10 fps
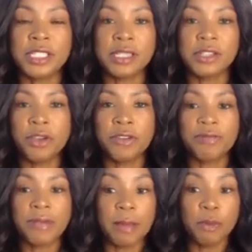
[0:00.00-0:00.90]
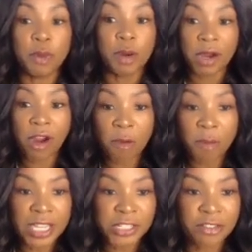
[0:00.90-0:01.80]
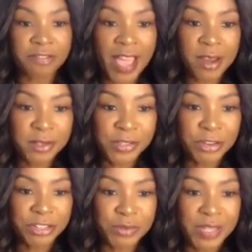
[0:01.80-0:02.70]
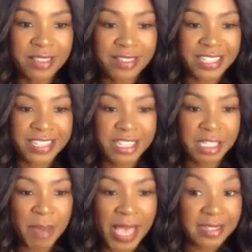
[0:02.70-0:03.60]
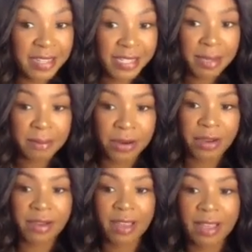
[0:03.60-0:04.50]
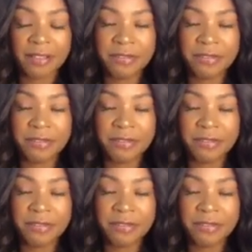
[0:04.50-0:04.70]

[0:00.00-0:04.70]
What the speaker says: your what we're hoping is your final surgery just this past December